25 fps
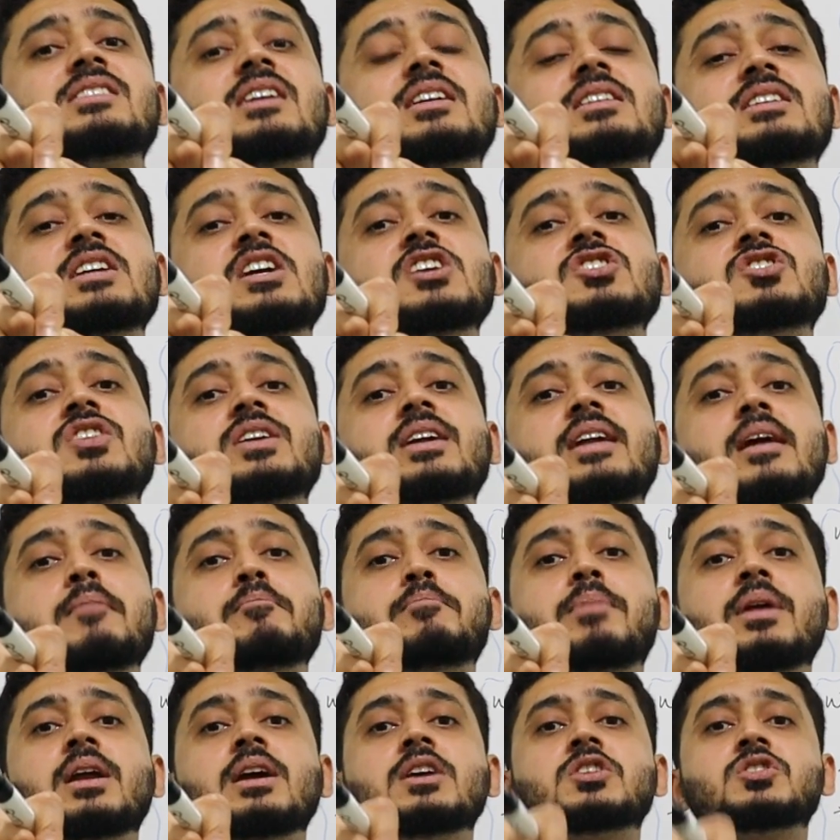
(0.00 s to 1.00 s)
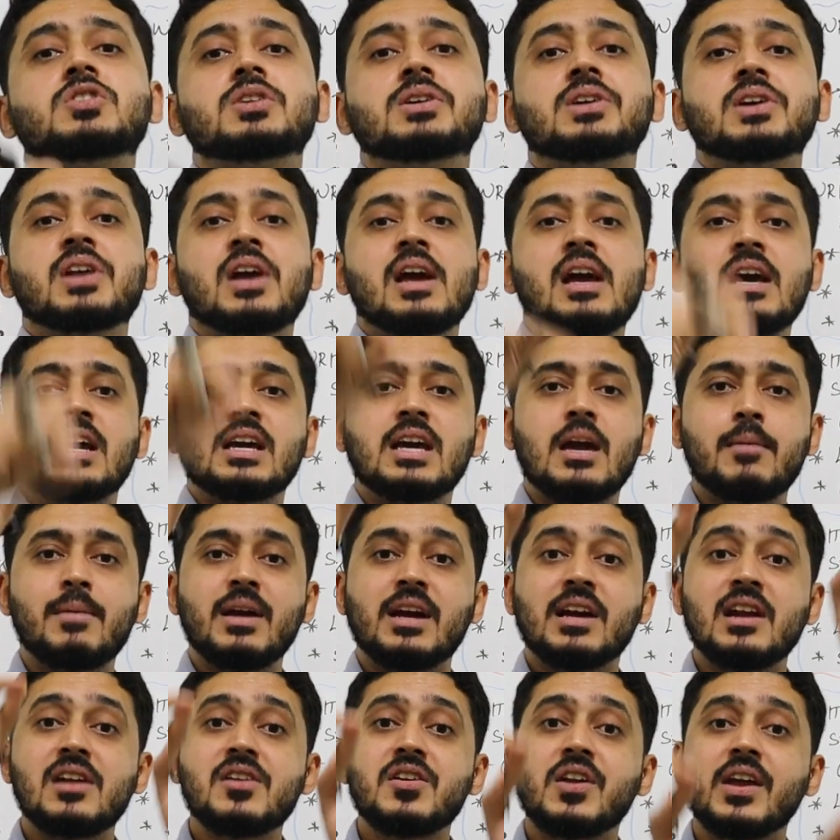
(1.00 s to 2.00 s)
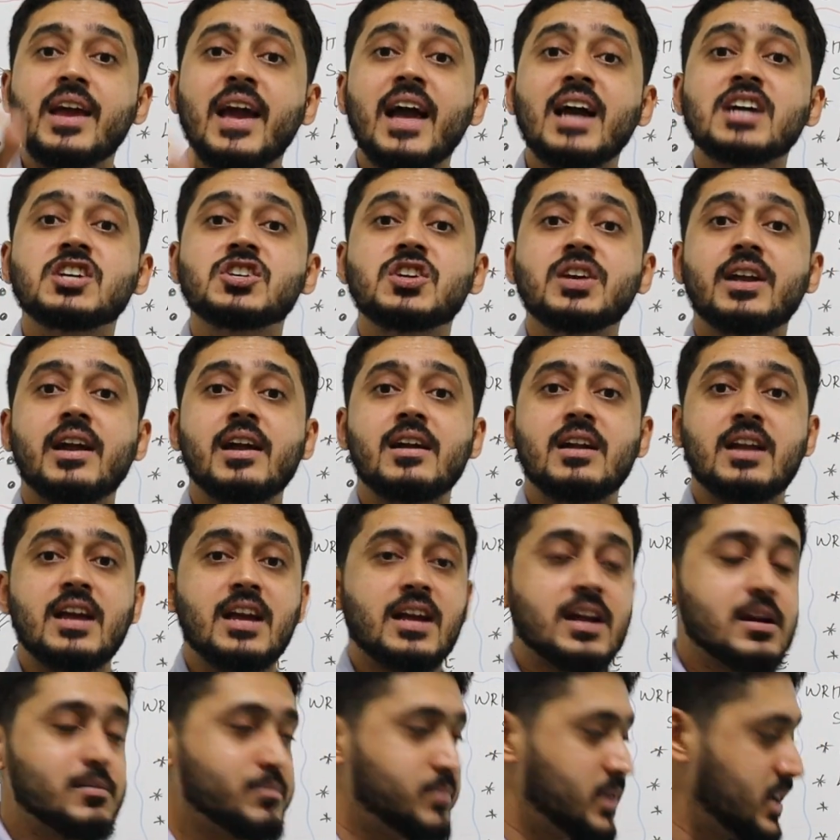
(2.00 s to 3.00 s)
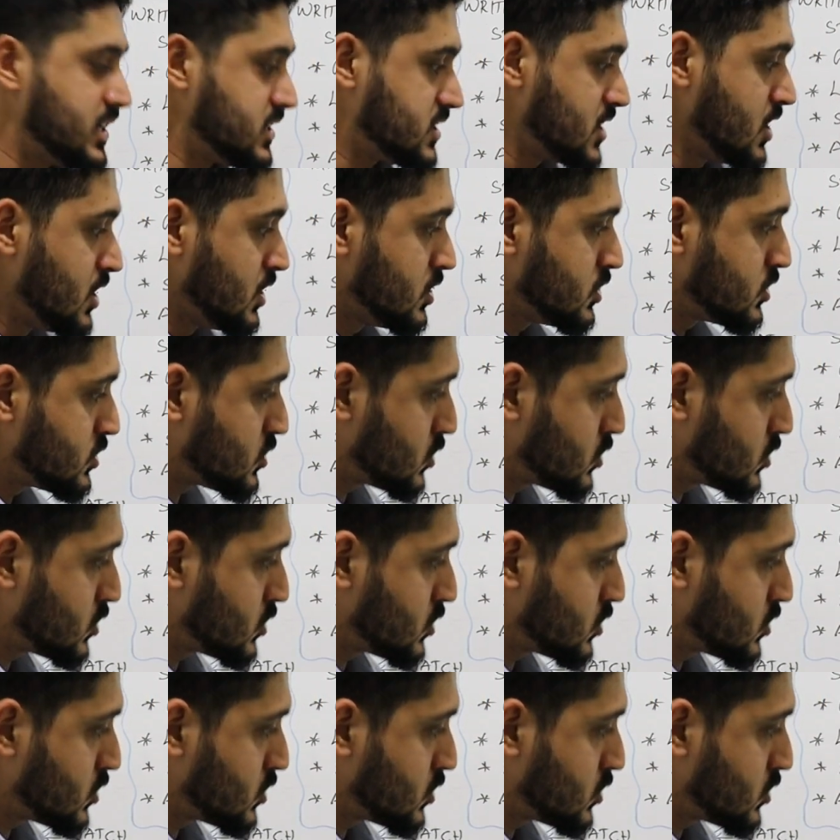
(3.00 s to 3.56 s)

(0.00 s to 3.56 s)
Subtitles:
is a change in temperature, chemical reaction had taken place.